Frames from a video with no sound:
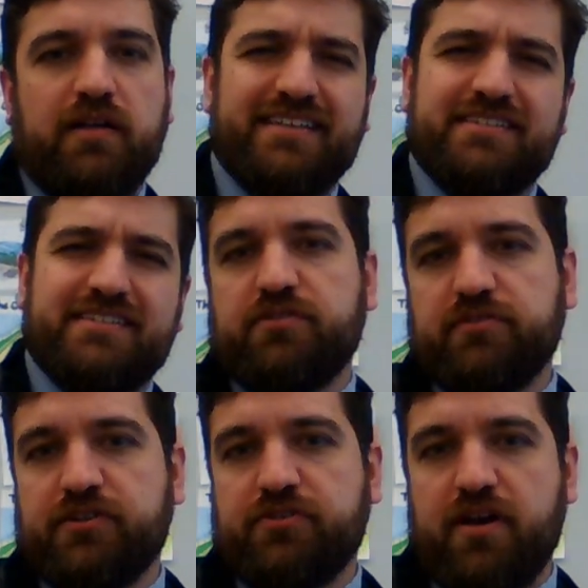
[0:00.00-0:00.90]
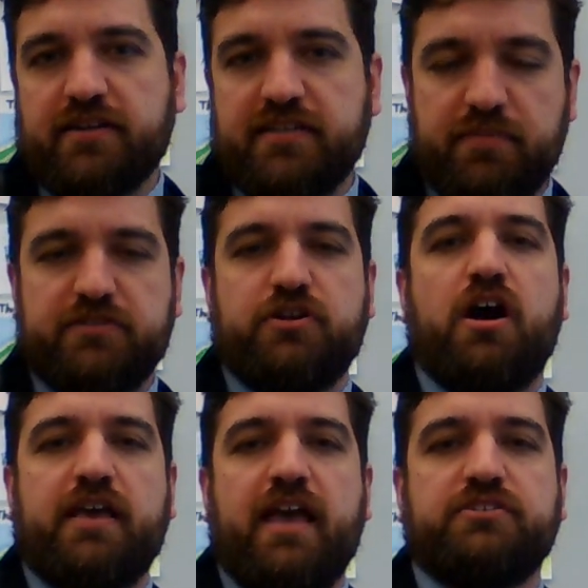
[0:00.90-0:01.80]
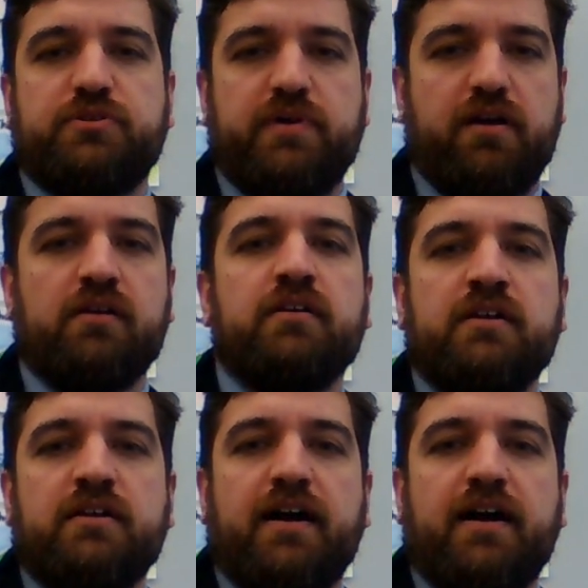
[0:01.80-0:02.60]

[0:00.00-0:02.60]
I guess it's not really interacting, but talk at you here